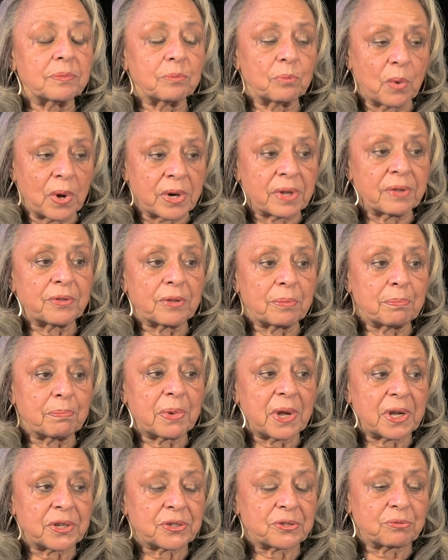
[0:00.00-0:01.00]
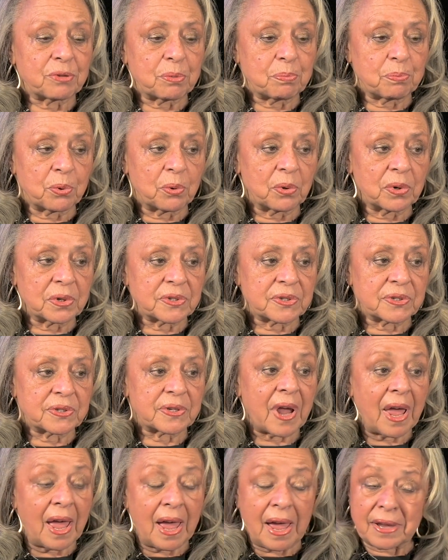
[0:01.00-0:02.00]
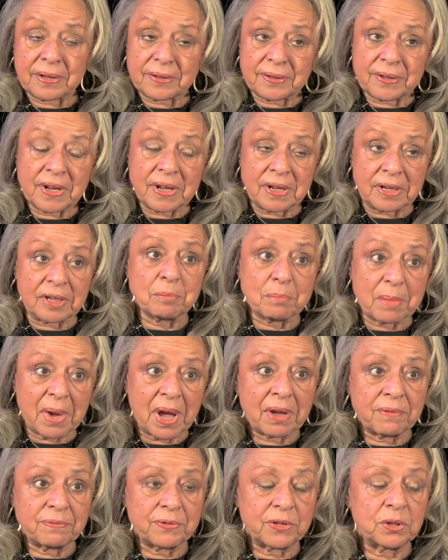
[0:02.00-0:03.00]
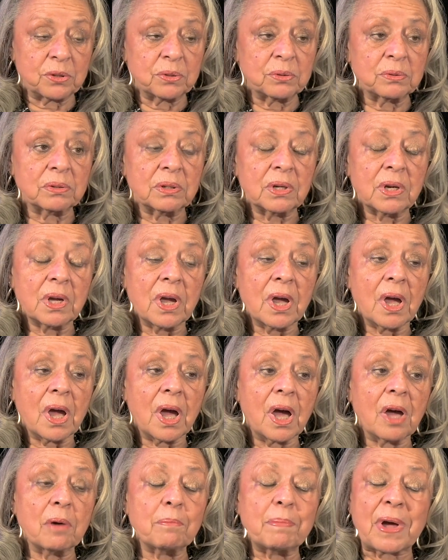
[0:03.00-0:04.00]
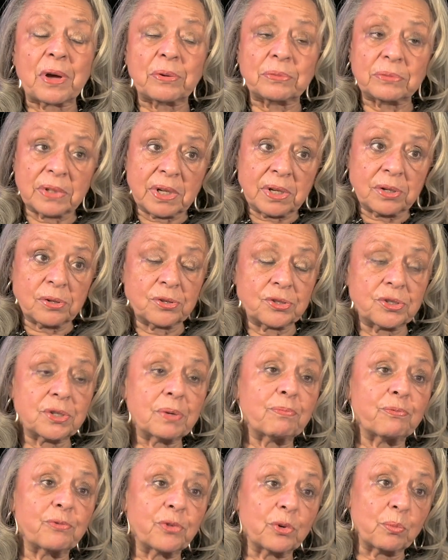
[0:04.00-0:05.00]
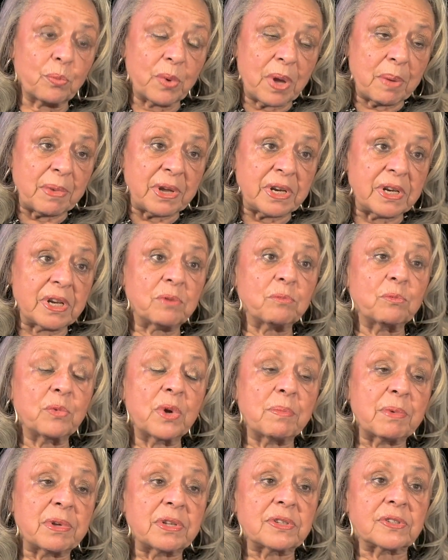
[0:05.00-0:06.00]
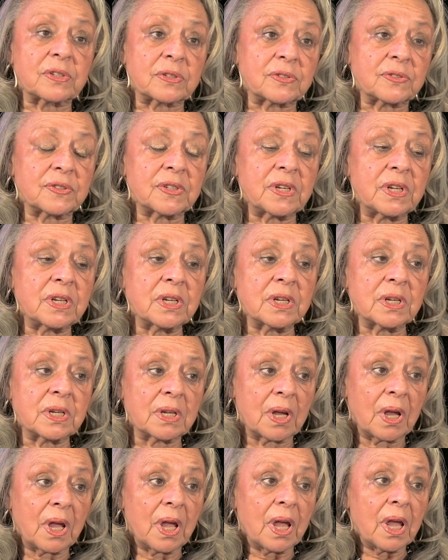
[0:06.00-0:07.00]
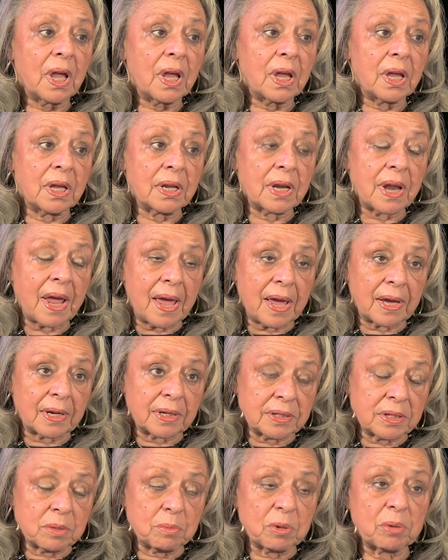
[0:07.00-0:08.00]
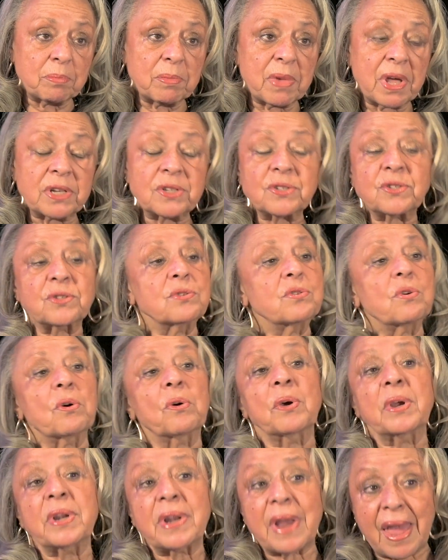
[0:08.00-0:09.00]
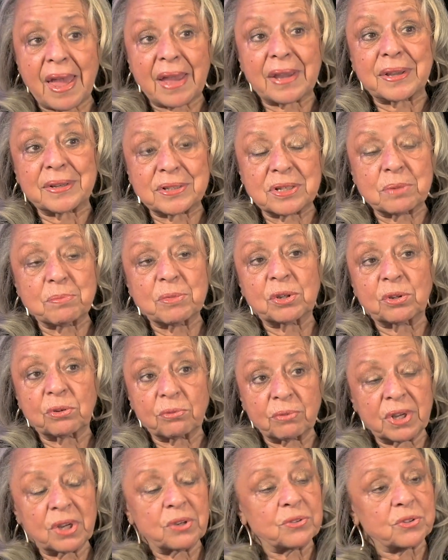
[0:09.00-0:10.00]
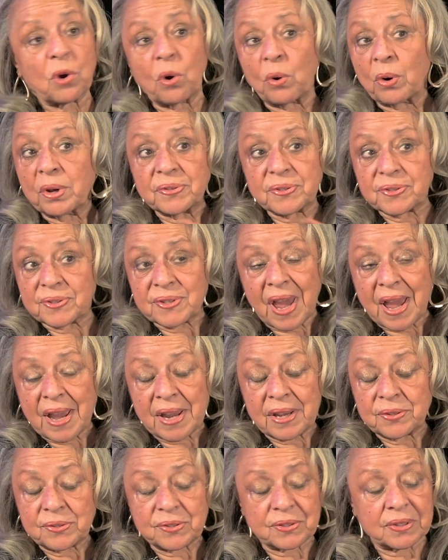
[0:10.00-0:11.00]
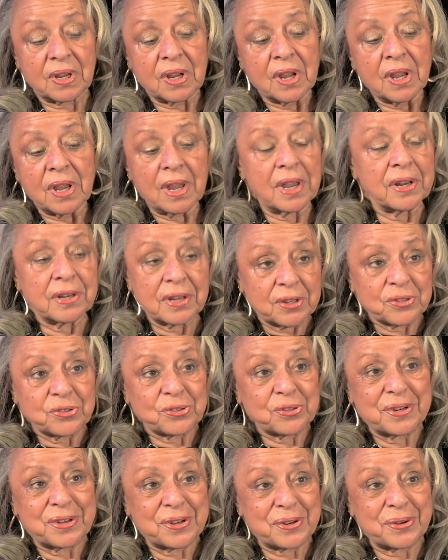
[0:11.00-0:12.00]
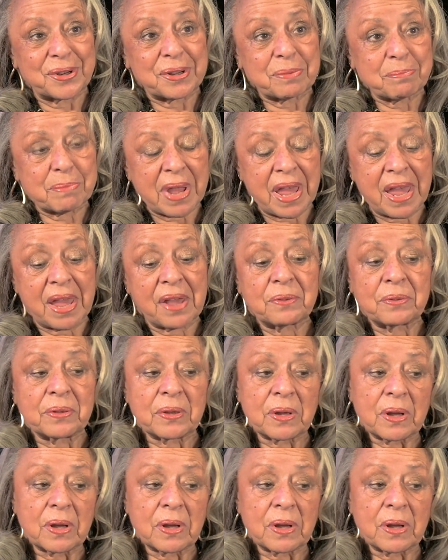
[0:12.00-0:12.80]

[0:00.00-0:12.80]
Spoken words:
One of the best reports, I think, in my view, about leadership for women and women succeeding in academic medicine or in academic careers or in science, in engineering and math,